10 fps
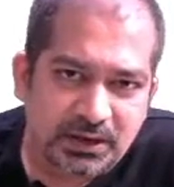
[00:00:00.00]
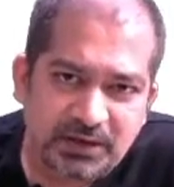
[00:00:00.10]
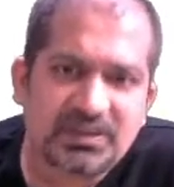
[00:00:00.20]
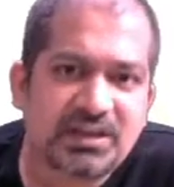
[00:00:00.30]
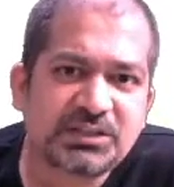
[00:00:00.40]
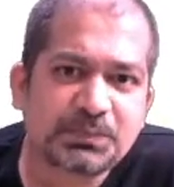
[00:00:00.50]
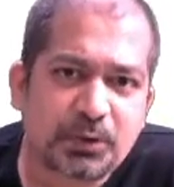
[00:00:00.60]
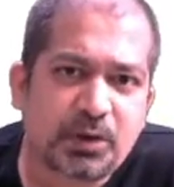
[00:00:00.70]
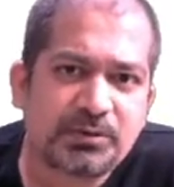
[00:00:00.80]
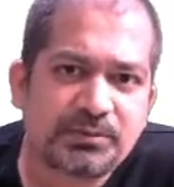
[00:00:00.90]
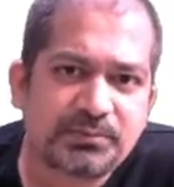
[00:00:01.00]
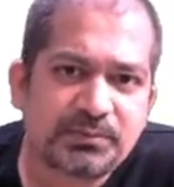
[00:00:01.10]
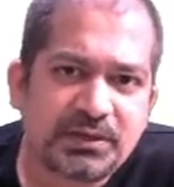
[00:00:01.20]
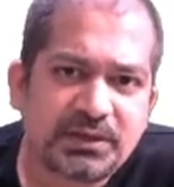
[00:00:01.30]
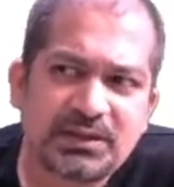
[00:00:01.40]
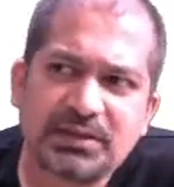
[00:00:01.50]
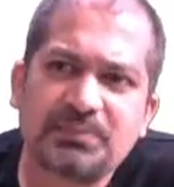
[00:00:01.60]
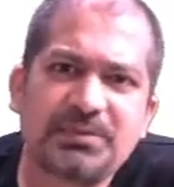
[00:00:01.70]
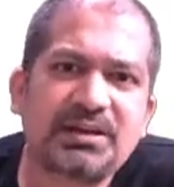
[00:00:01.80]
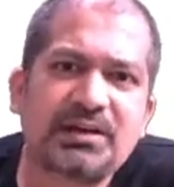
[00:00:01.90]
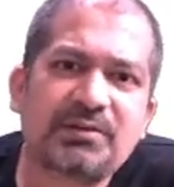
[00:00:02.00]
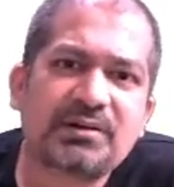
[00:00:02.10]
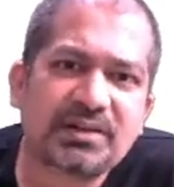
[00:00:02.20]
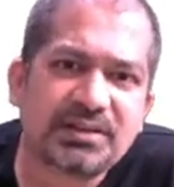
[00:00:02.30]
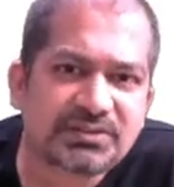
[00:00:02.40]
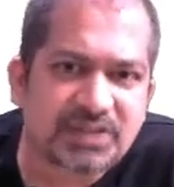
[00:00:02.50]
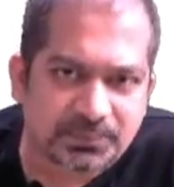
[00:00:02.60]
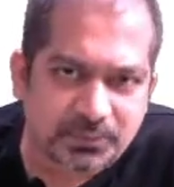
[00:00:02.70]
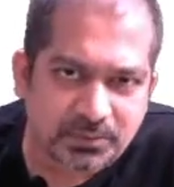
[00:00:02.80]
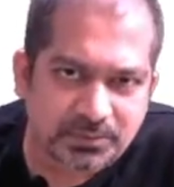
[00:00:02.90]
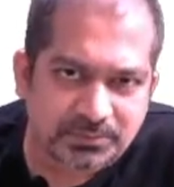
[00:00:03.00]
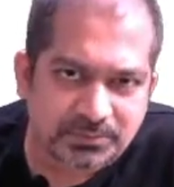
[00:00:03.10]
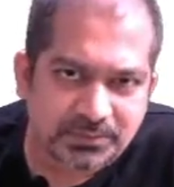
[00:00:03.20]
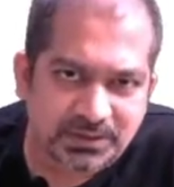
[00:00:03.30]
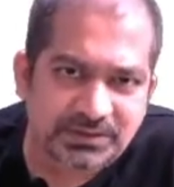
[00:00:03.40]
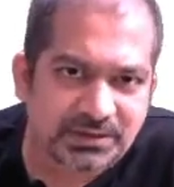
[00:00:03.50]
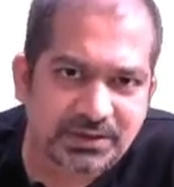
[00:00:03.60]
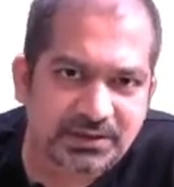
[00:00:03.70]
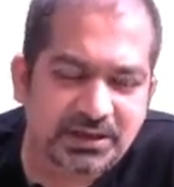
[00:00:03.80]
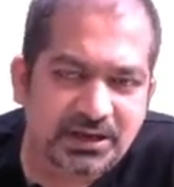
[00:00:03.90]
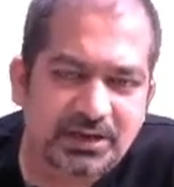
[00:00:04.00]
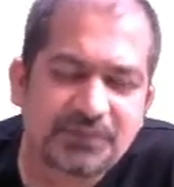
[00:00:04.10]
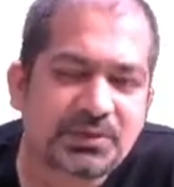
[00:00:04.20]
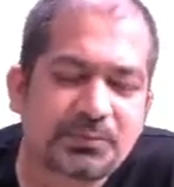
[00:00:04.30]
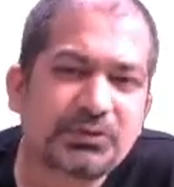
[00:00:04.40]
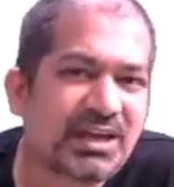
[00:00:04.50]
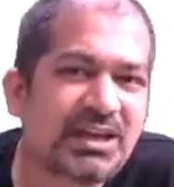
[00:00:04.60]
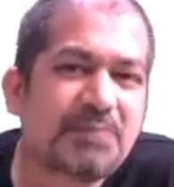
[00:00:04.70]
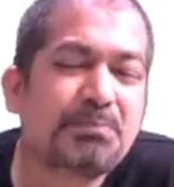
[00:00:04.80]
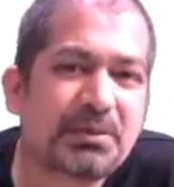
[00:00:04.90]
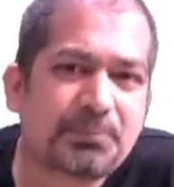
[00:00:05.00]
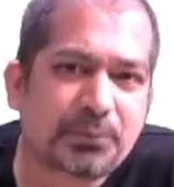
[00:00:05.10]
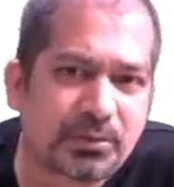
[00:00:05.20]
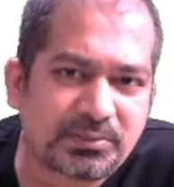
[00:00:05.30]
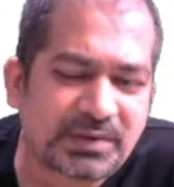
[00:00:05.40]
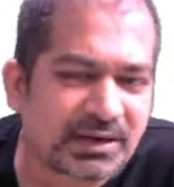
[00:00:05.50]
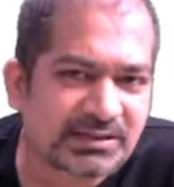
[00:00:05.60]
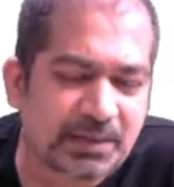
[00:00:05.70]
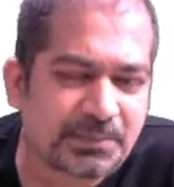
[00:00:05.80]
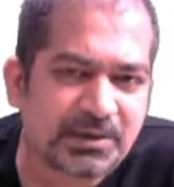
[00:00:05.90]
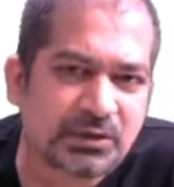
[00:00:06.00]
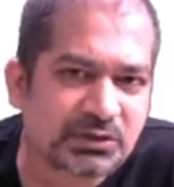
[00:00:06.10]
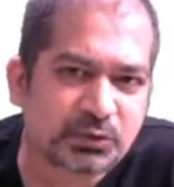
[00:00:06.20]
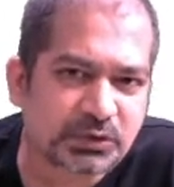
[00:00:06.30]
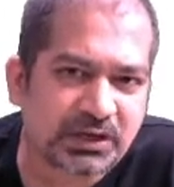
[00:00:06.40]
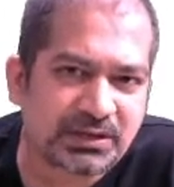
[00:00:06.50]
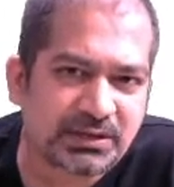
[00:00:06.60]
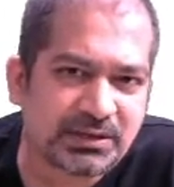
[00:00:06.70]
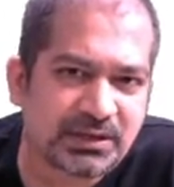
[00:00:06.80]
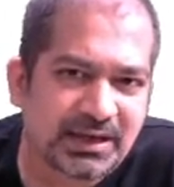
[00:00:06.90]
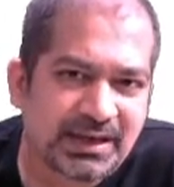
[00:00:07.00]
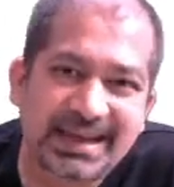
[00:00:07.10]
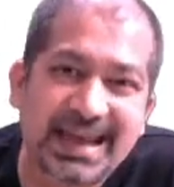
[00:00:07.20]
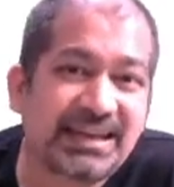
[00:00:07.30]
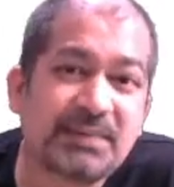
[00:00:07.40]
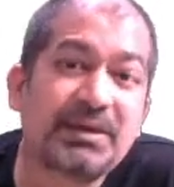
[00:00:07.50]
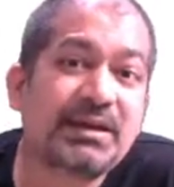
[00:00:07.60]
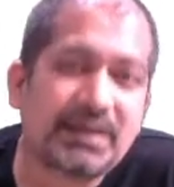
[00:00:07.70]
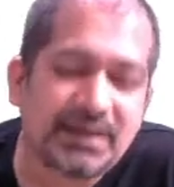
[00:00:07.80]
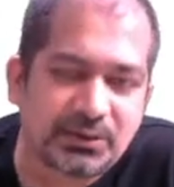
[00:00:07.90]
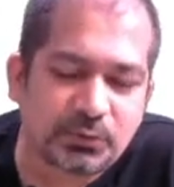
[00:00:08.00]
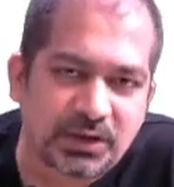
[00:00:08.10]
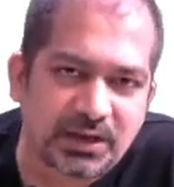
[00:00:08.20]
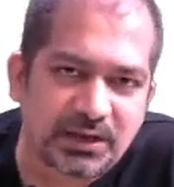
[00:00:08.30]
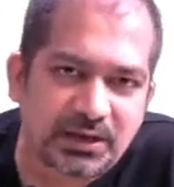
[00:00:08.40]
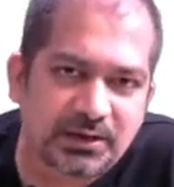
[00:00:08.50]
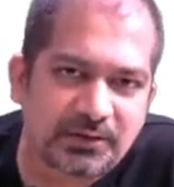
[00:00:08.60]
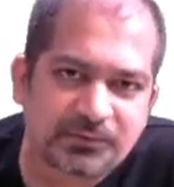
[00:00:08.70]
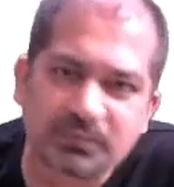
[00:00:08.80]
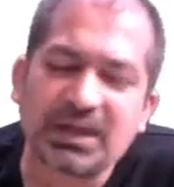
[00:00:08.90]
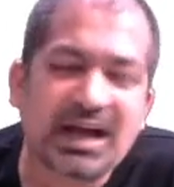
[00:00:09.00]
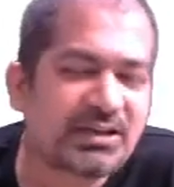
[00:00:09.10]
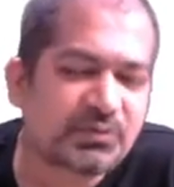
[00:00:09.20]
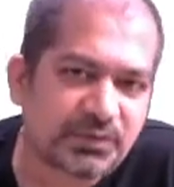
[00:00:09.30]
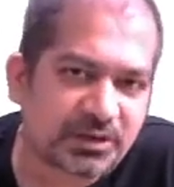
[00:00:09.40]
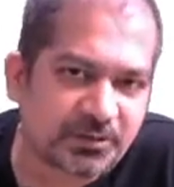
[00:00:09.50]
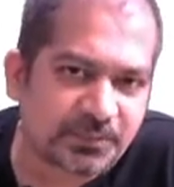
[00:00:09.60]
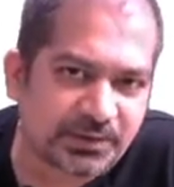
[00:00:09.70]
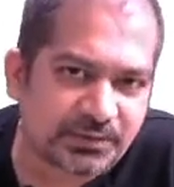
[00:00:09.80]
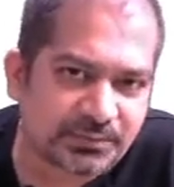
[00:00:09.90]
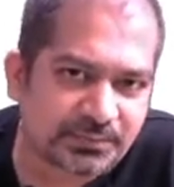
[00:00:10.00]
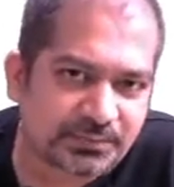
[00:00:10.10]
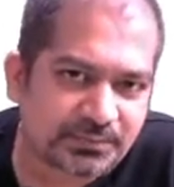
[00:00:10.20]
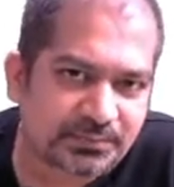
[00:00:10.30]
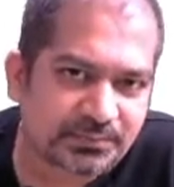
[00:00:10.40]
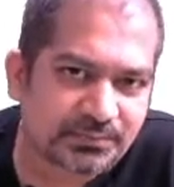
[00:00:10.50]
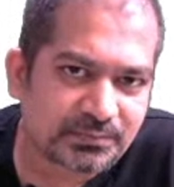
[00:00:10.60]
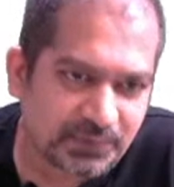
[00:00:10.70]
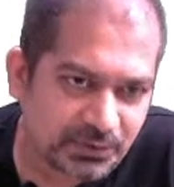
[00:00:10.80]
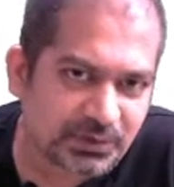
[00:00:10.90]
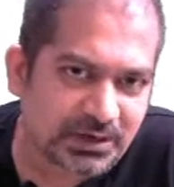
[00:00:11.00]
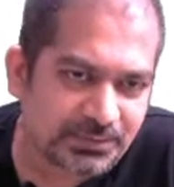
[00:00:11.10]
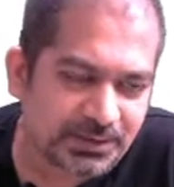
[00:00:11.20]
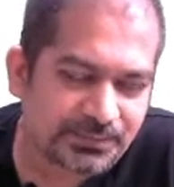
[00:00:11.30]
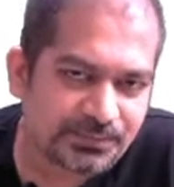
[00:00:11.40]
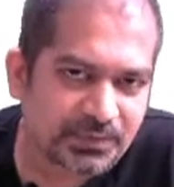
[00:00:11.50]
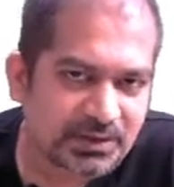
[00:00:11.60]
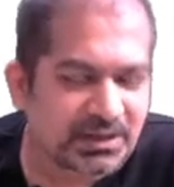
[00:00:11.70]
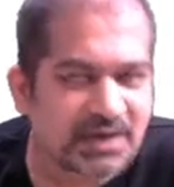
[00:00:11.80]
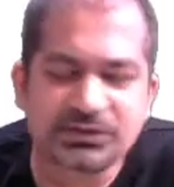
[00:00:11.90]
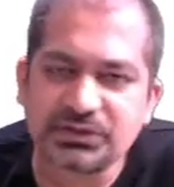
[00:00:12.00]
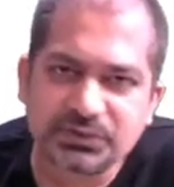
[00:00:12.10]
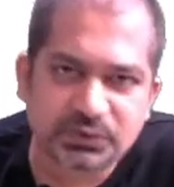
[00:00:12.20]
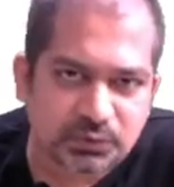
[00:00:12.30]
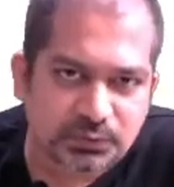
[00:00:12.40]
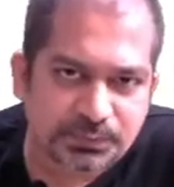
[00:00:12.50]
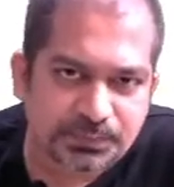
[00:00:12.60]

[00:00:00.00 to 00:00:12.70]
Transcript: If there is problem, then the media will raise that problem. isn't it? If suppose any big problem that is happening in the society, can it be hidden today from the eyes of the government? You tell me. The answer is no.